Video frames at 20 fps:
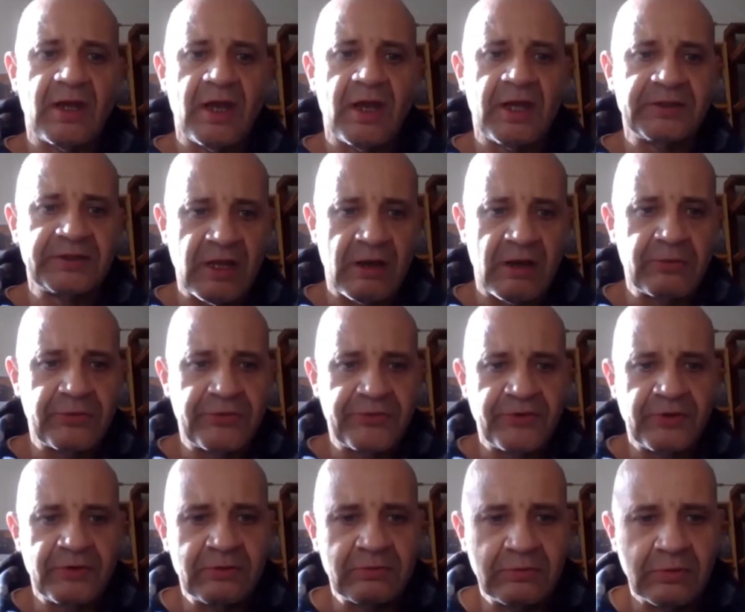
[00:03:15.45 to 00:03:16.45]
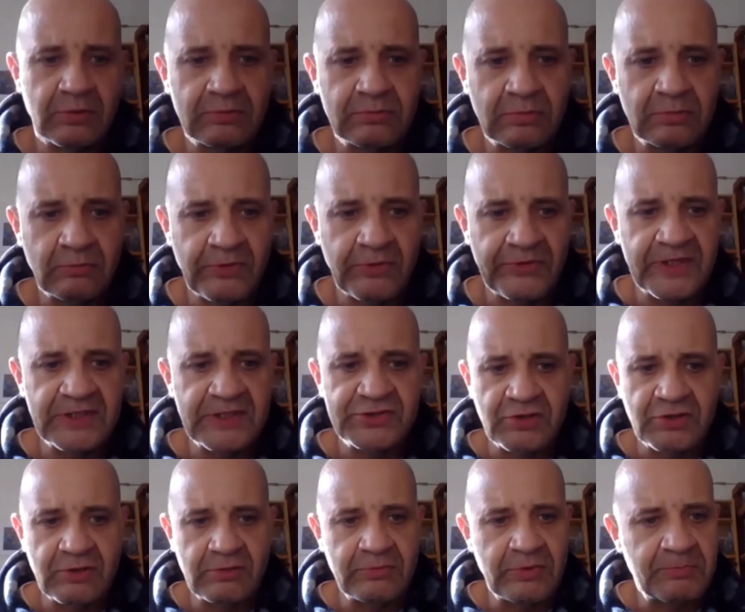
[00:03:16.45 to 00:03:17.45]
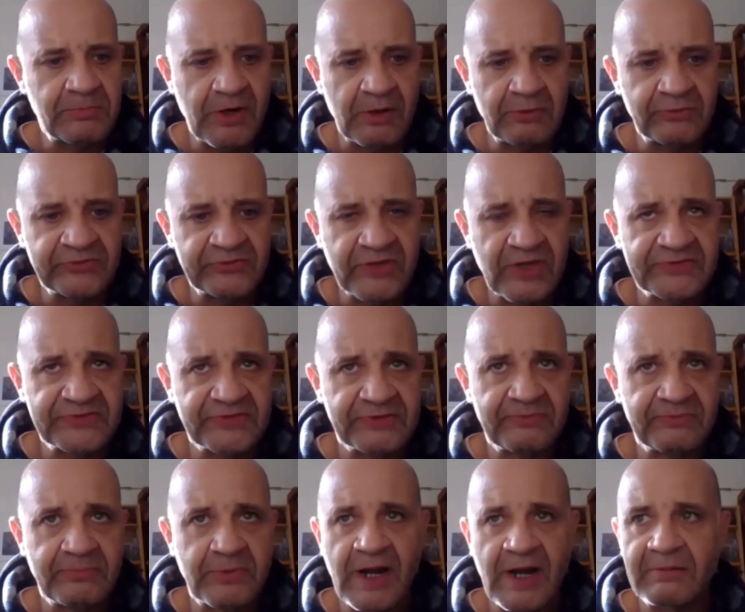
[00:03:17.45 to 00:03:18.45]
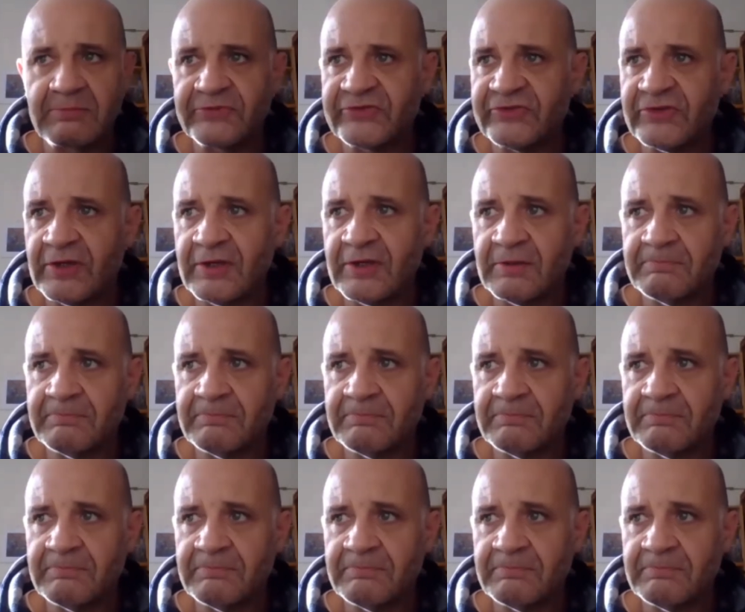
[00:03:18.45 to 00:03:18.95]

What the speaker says: and go through with each group the process of perhaps